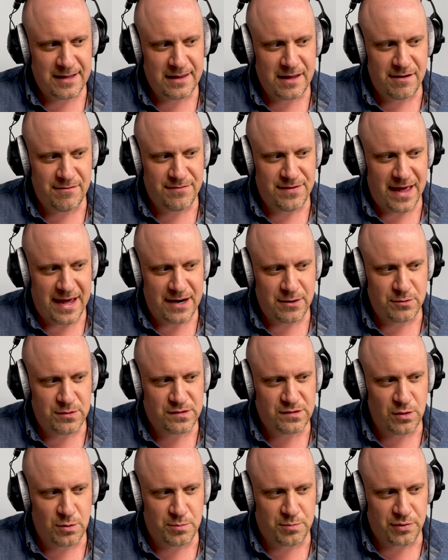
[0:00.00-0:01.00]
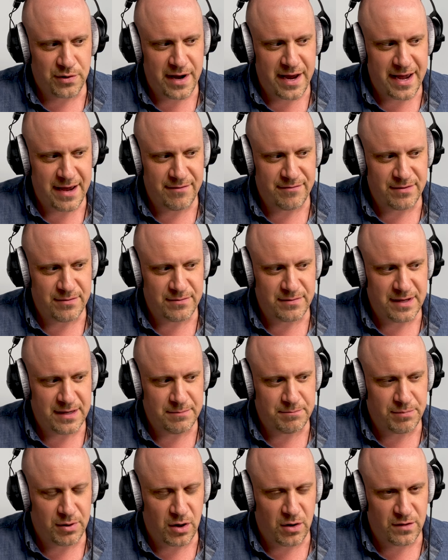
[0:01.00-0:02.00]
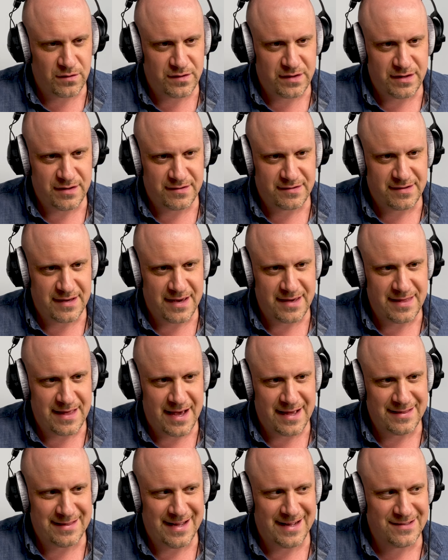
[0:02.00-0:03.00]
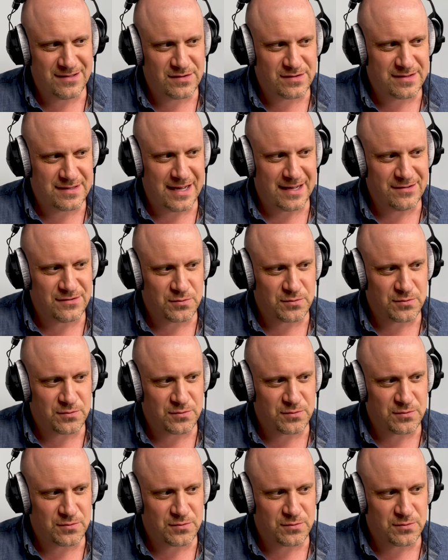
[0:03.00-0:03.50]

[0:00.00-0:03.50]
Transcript: love that. It was so brave and ballsy to say that. And that's